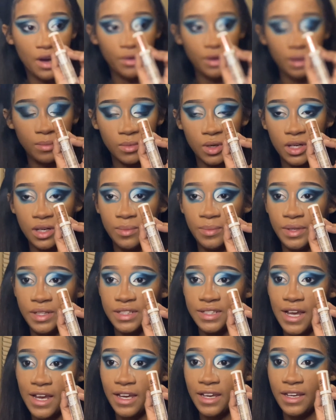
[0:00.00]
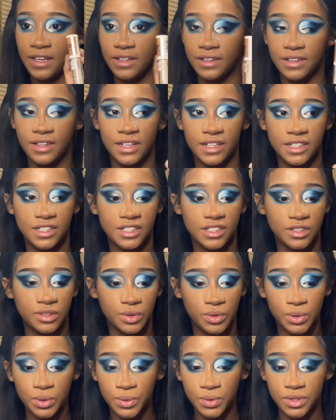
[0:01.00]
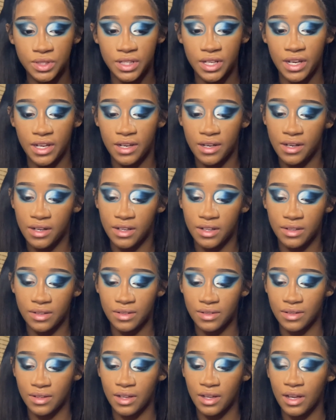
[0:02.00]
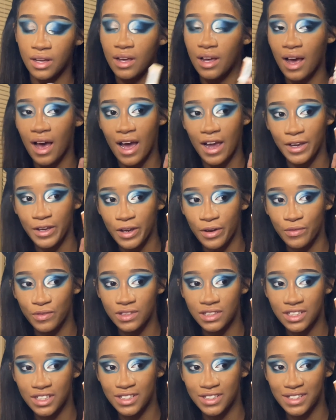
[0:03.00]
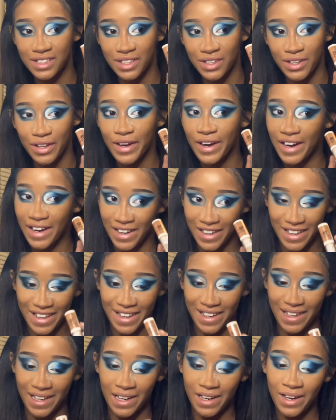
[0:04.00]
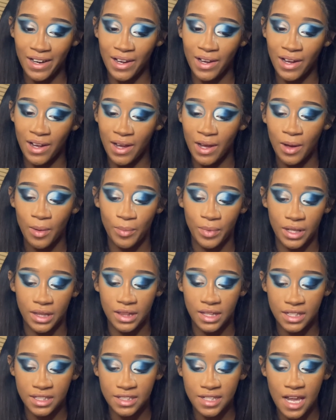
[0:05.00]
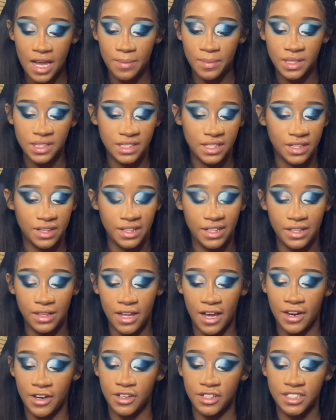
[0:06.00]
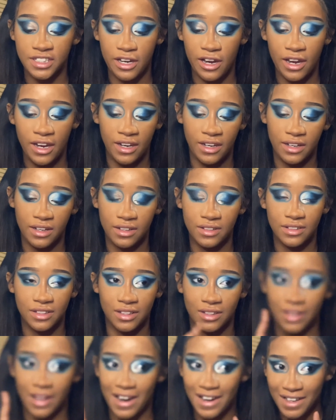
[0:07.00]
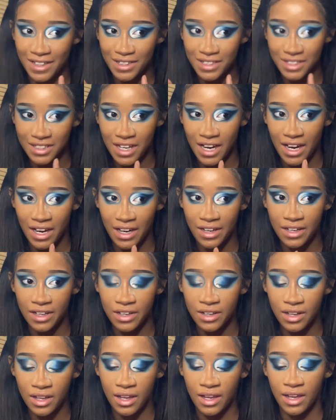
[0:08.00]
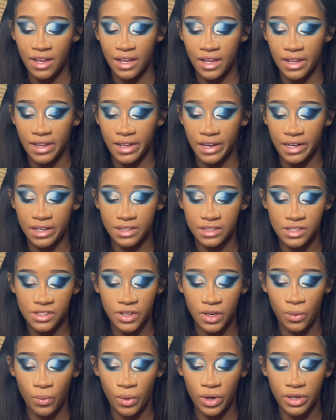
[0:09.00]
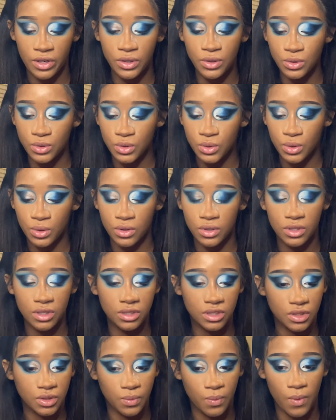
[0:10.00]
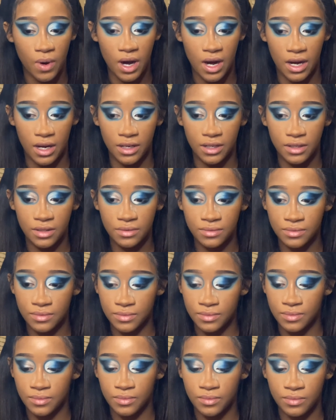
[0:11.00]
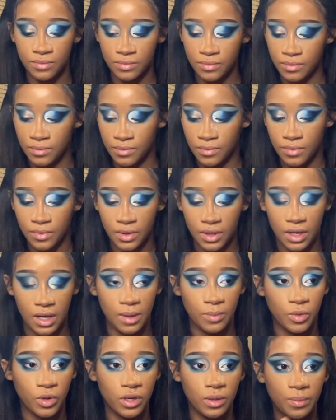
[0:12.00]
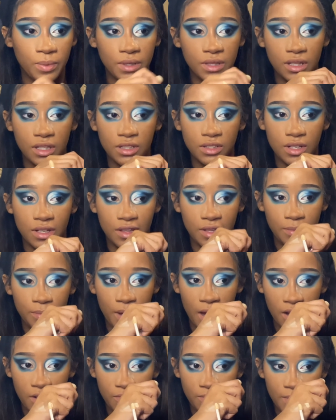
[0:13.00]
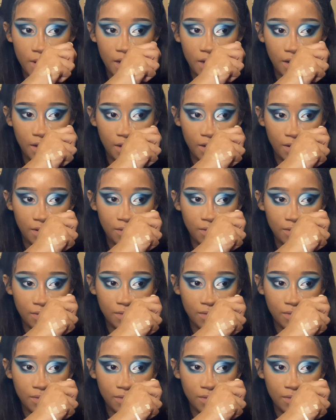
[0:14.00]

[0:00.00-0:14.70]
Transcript: I'm gonna be taking this True Skin High Coverage Concealer again, but this time it's in the lightest shade in 01 Neutral Swan. I'm going to put this on the back of my hand